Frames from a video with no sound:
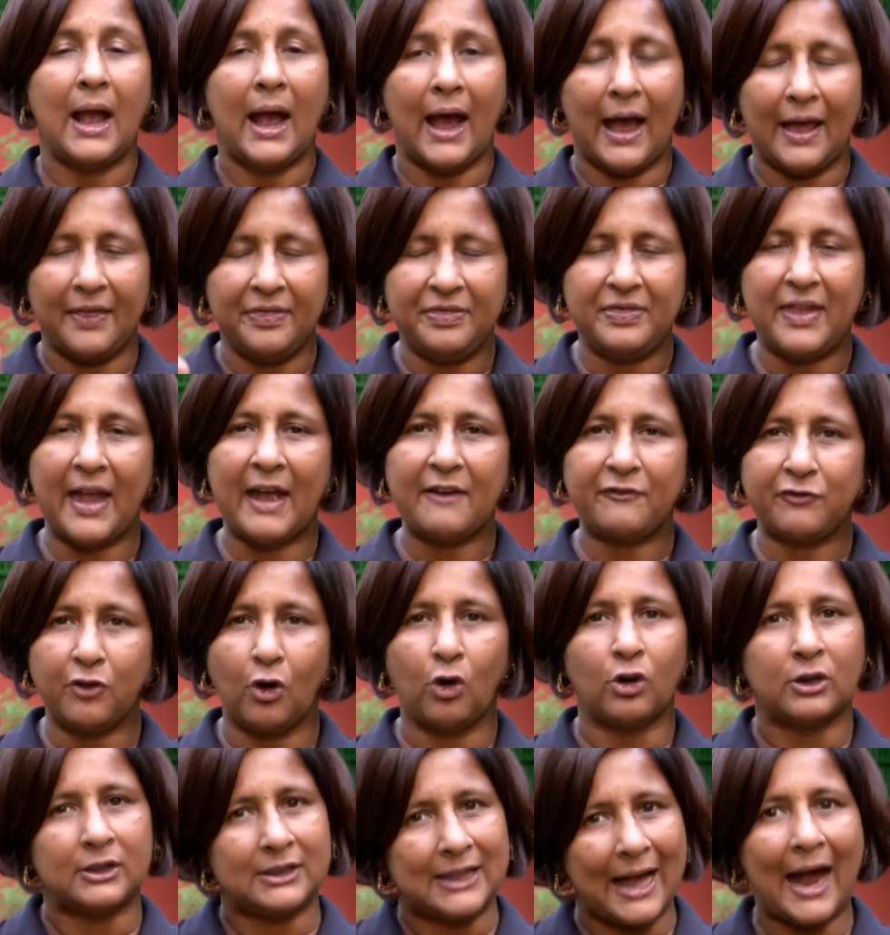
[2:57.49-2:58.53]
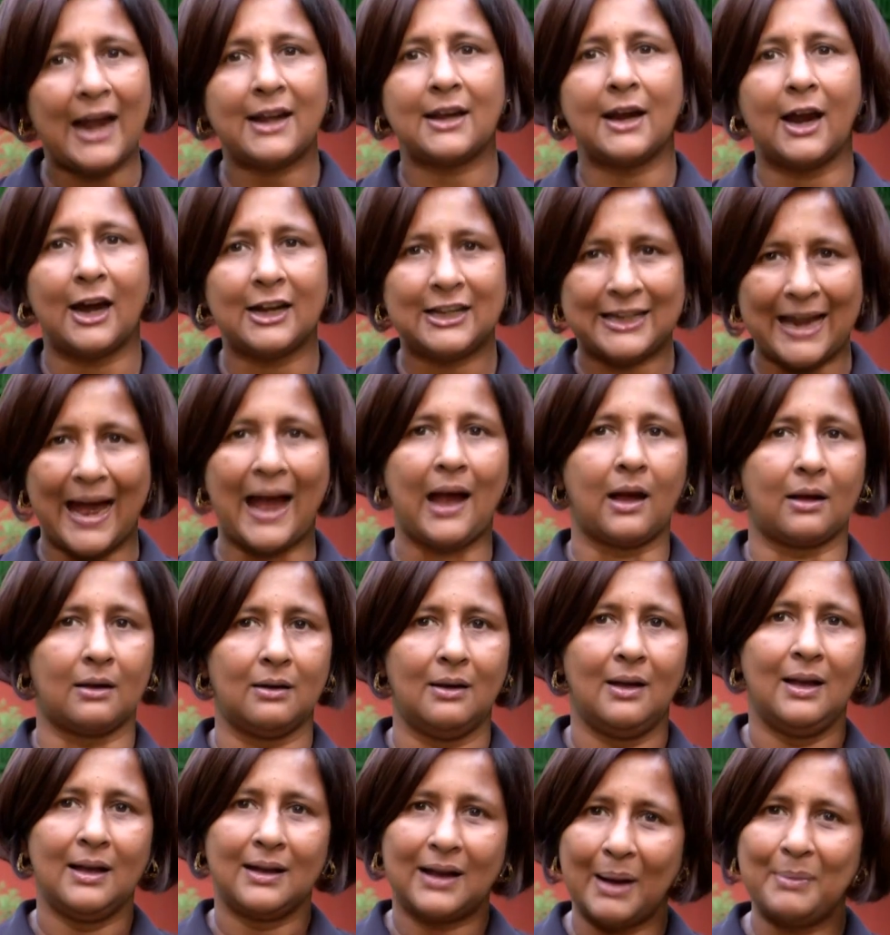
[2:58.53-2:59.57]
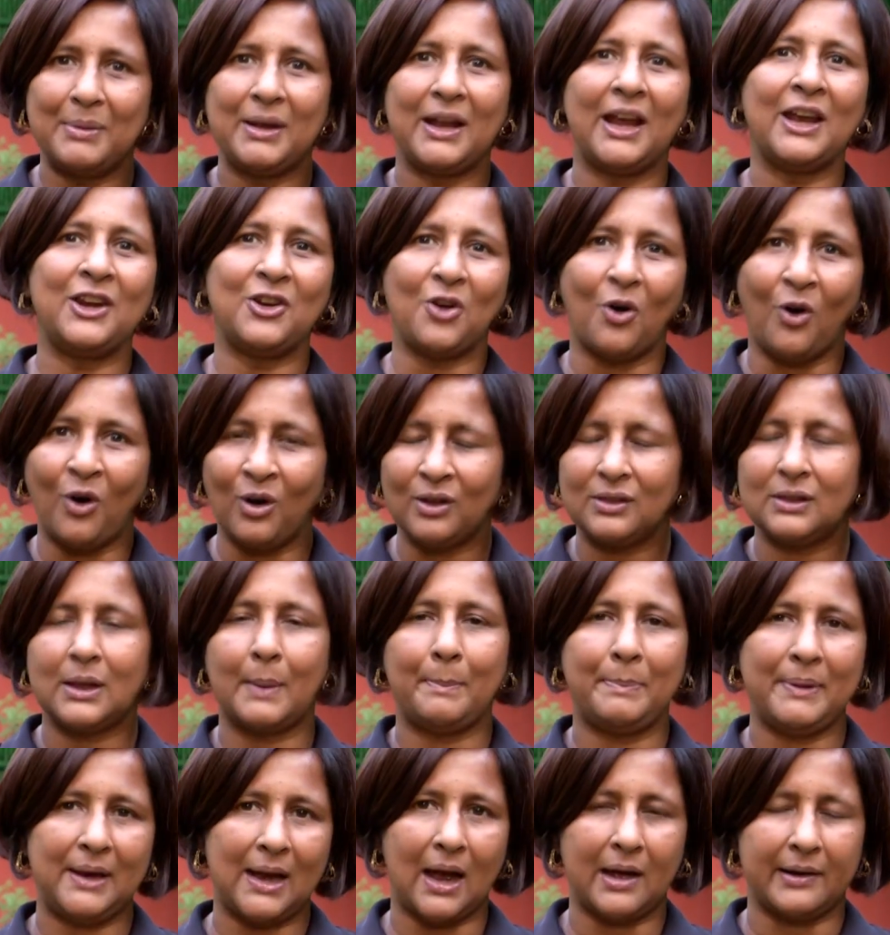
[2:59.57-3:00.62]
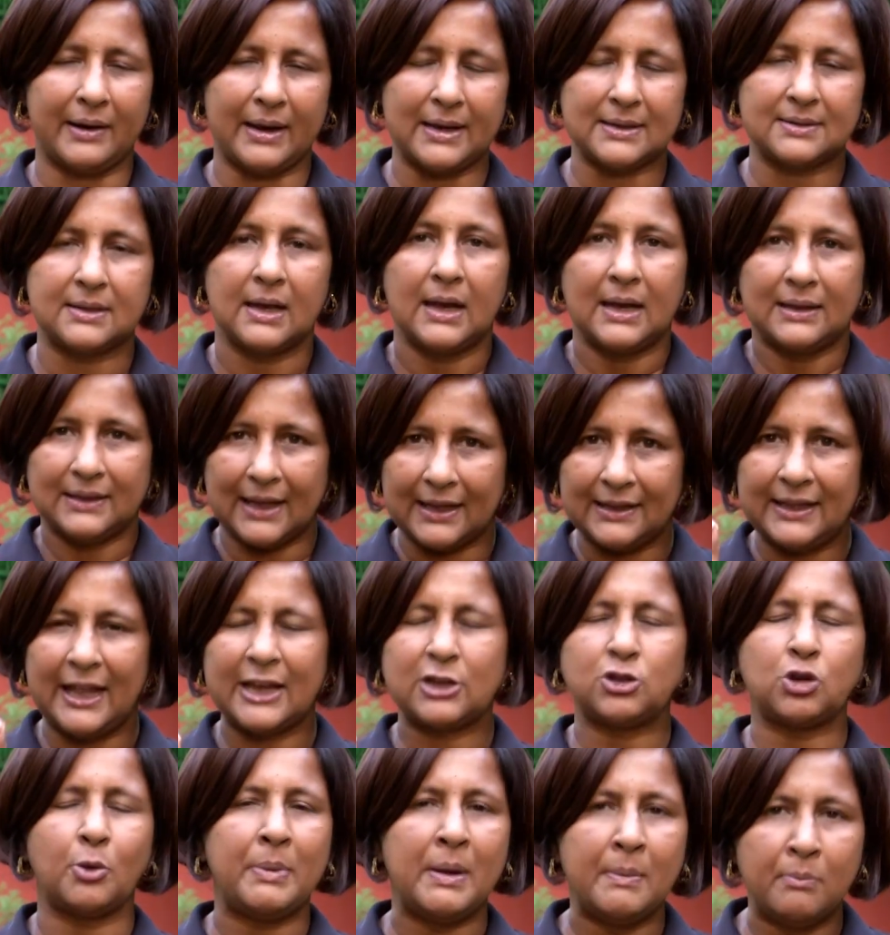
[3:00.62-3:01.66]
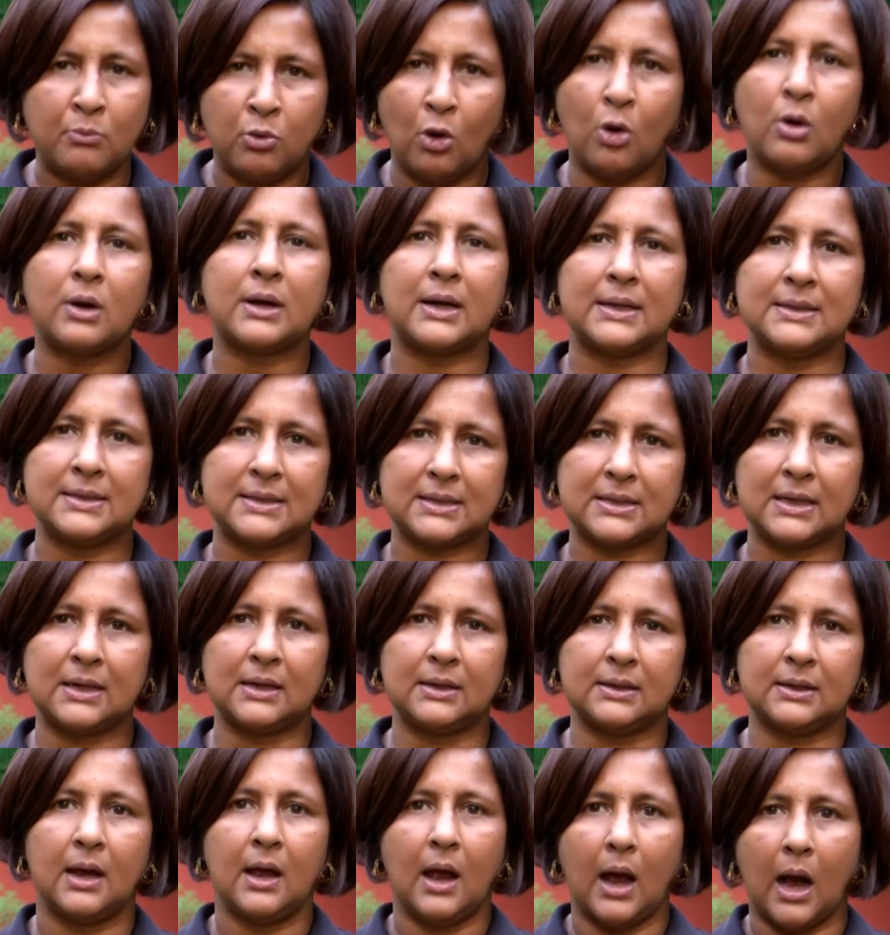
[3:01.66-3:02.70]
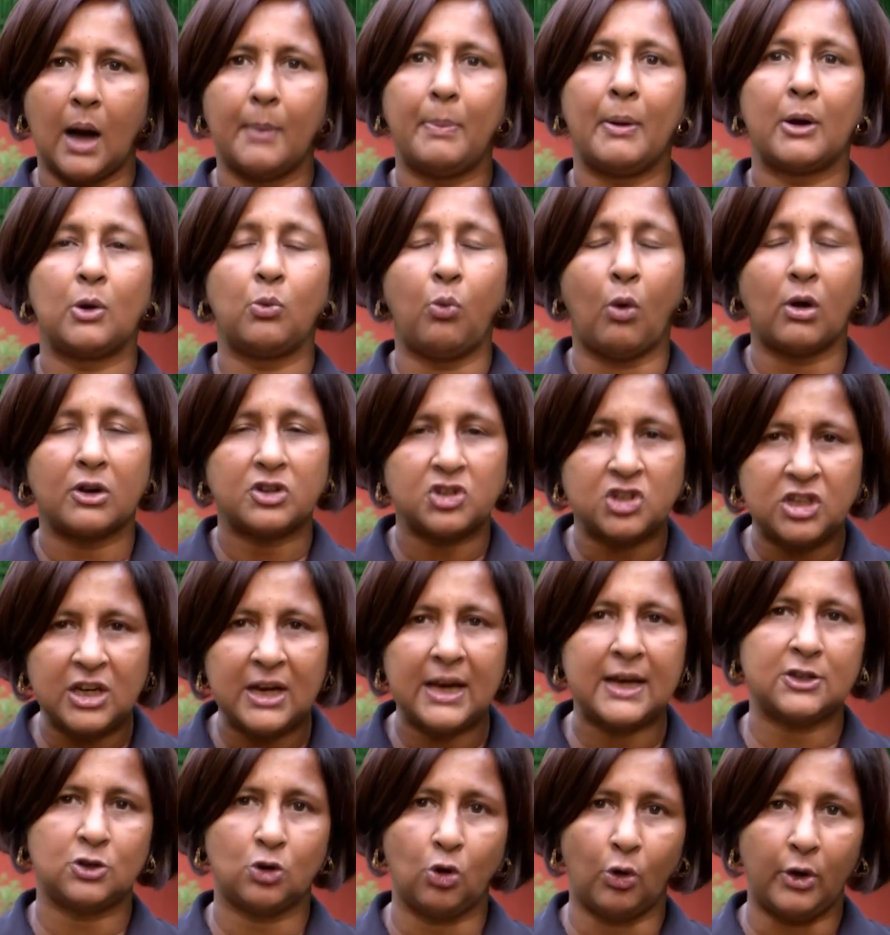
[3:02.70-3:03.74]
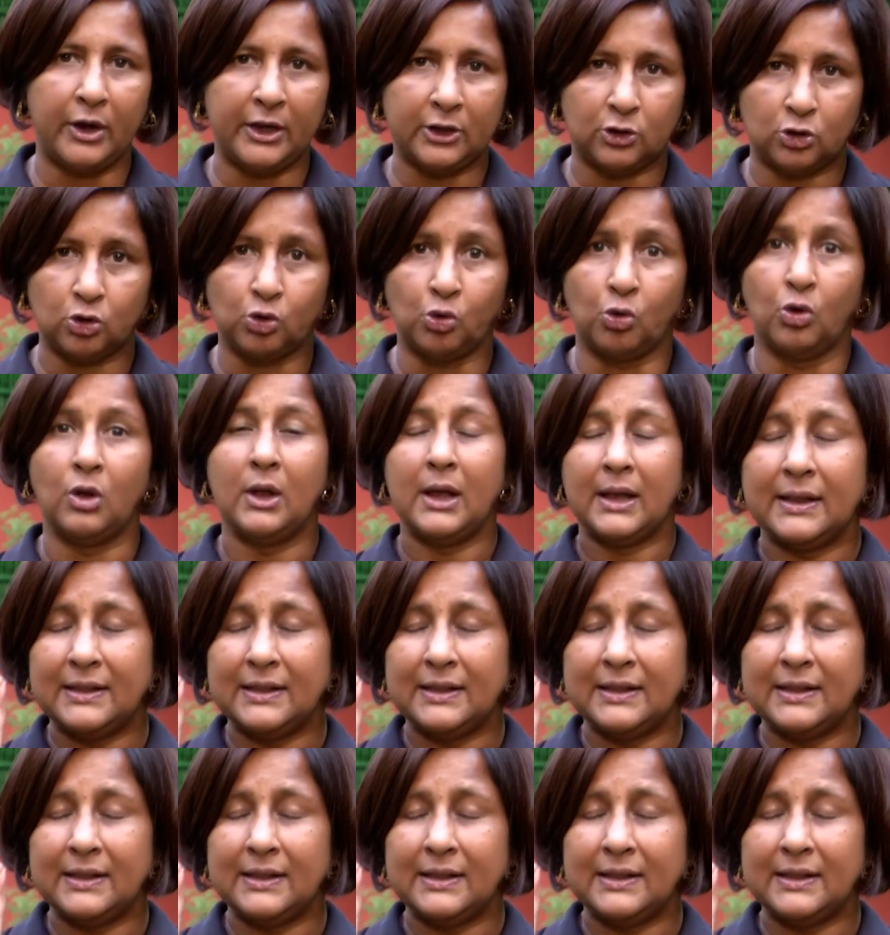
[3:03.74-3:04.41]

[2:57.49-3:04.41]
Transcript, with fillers: And therefore that attack coming in on the B R S, that they should be more concerned about what she is going through.